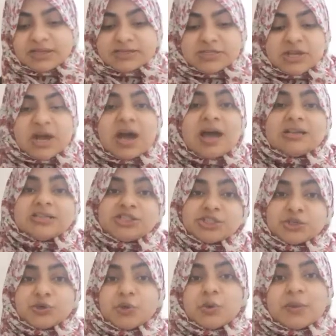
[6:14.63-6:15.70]
So I'll
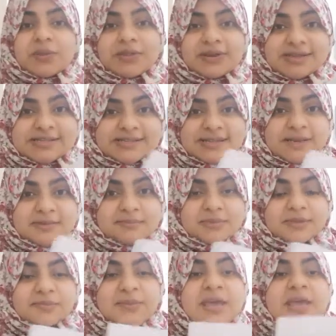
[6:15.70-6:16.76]
show you with an
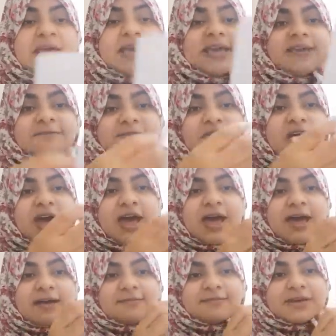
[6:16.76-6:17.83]
example. If you
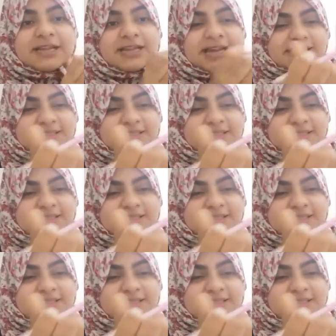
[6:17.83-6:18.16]
have a